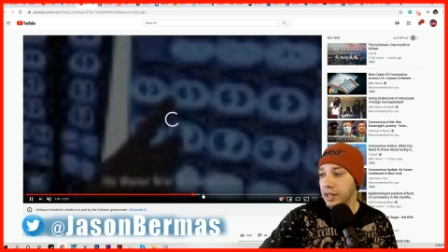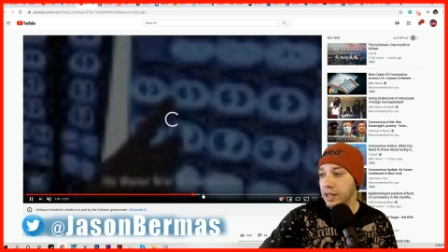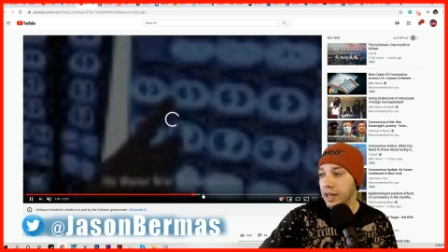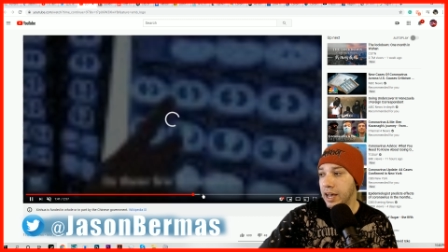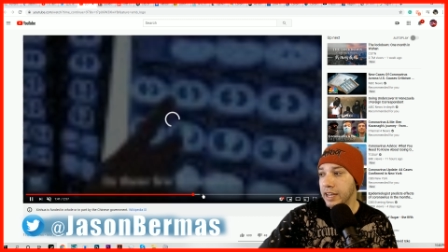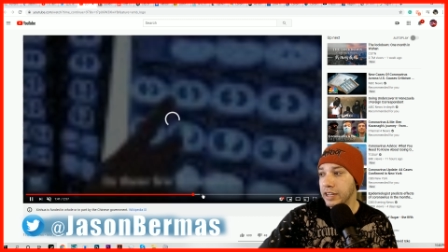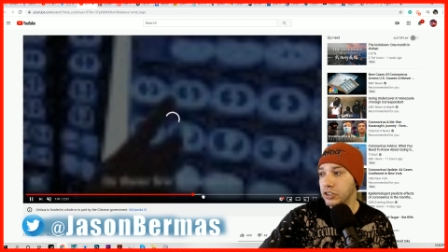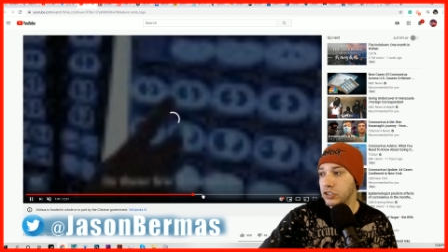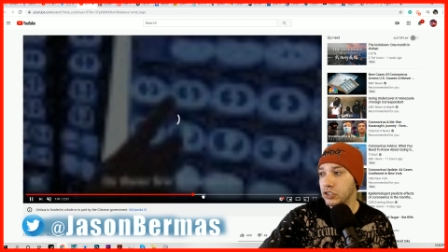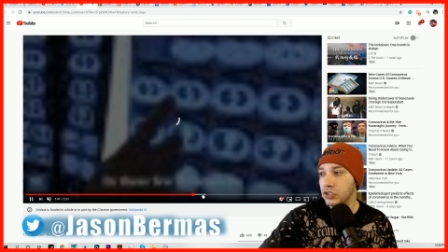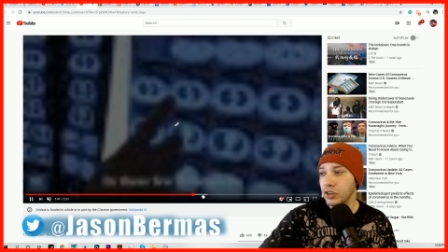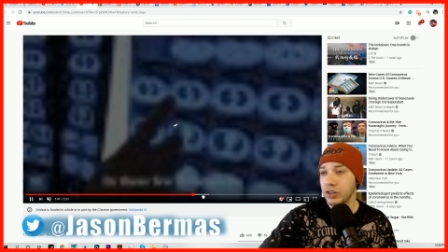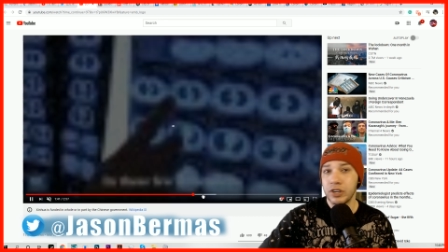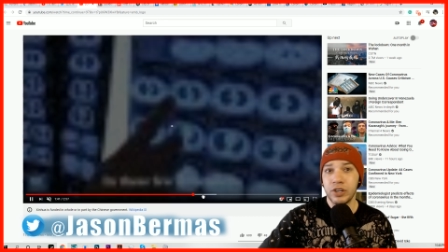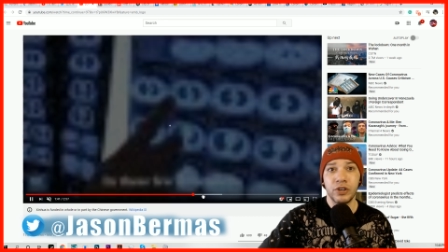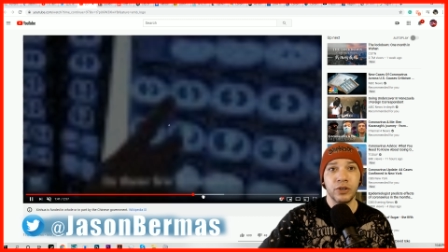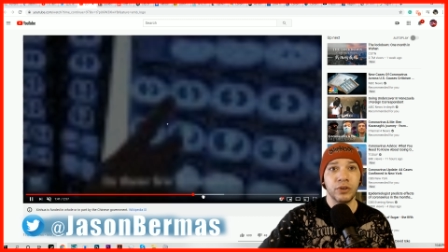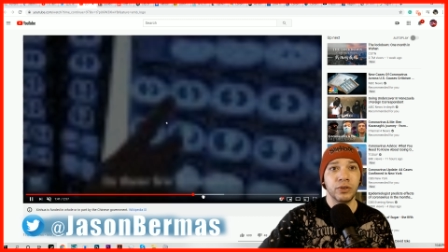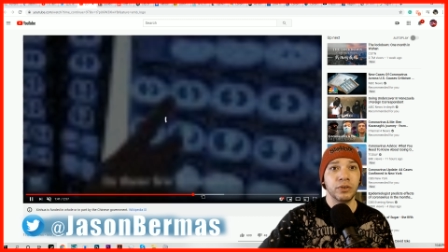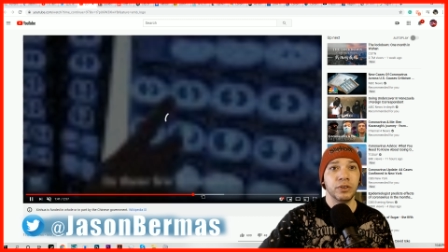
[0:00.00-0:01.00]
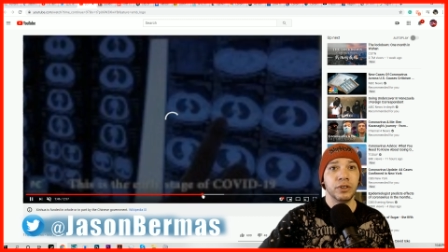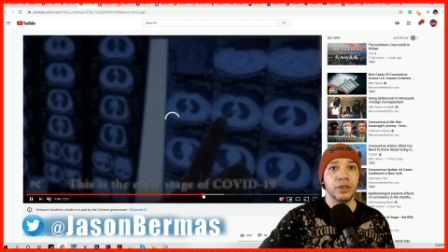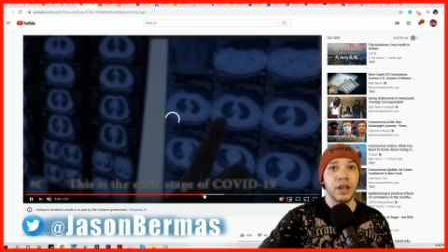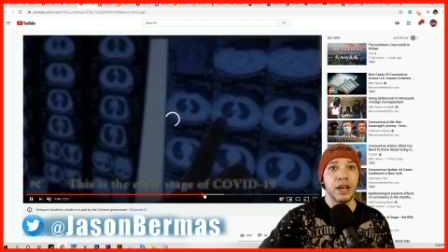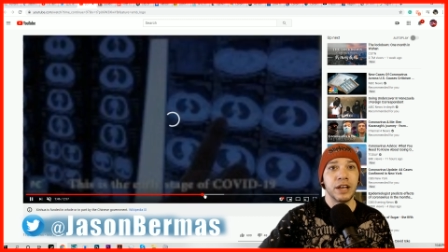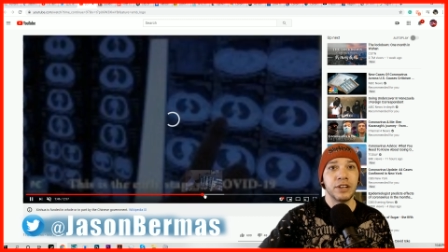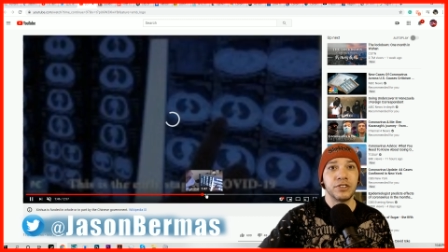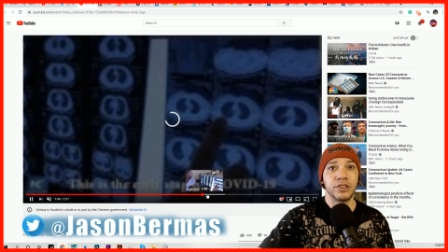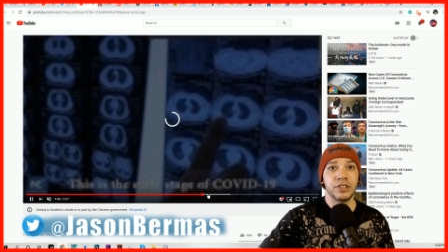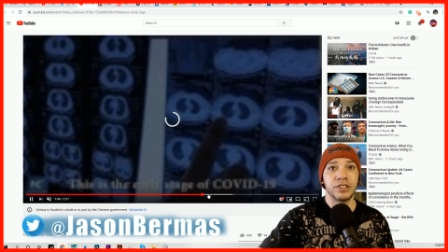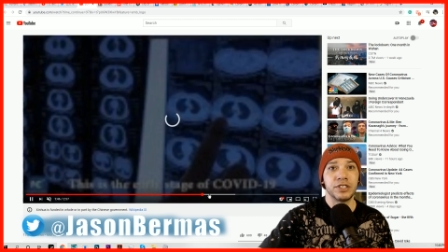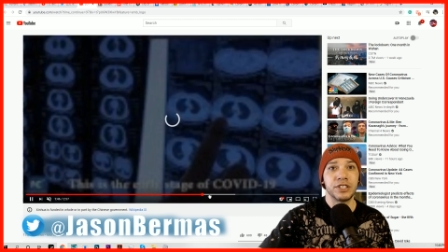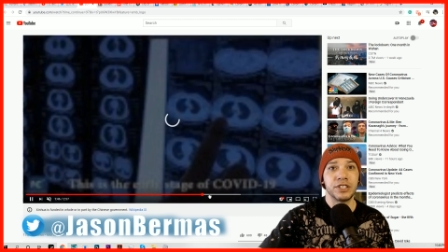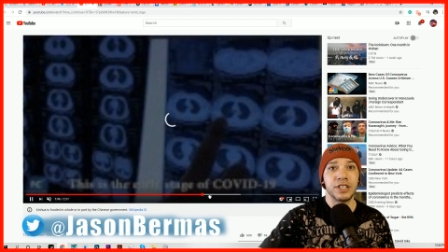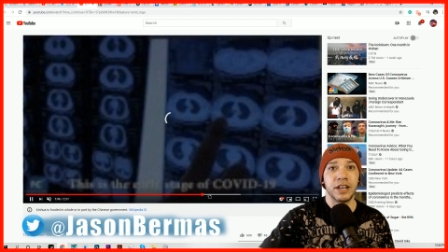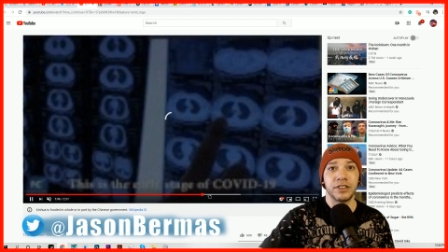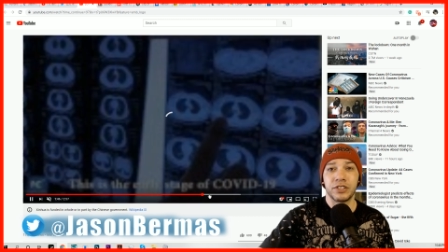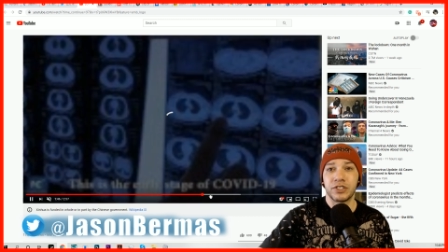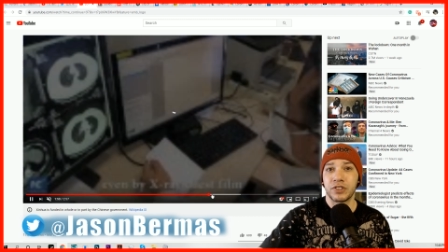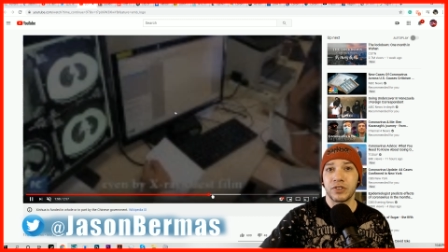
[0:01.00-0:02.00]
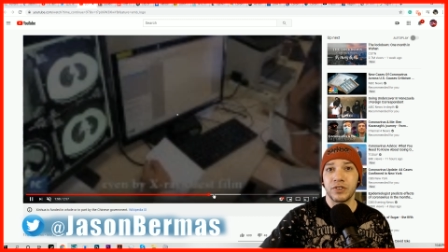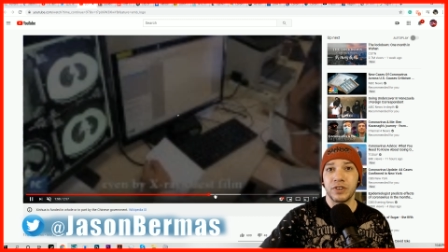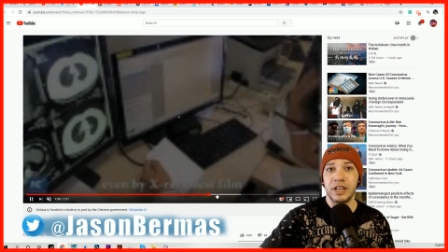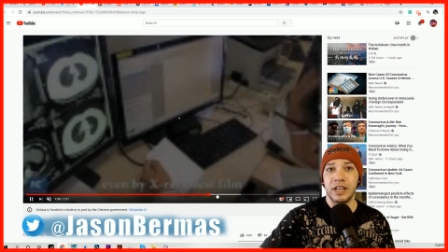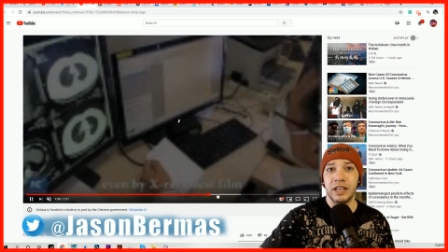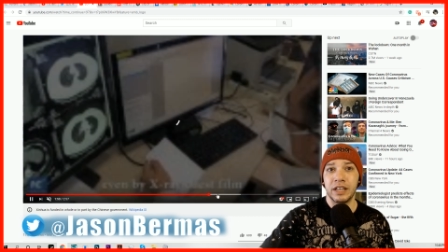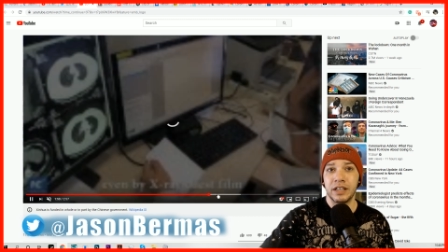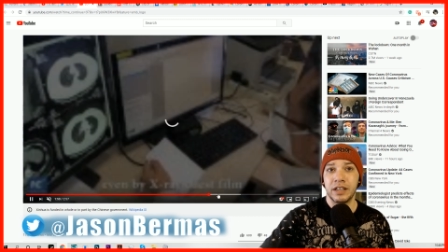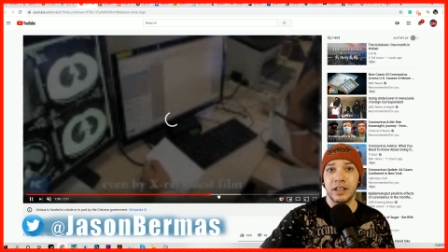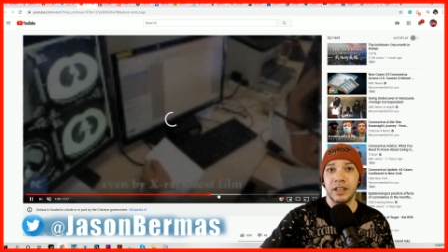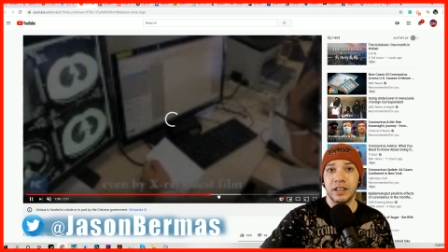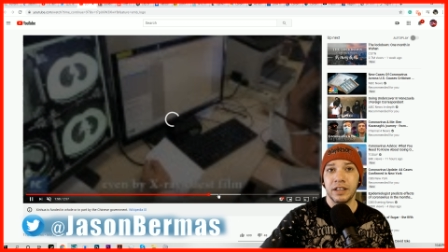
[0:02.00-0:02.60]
I assure you, as you can see on the screen,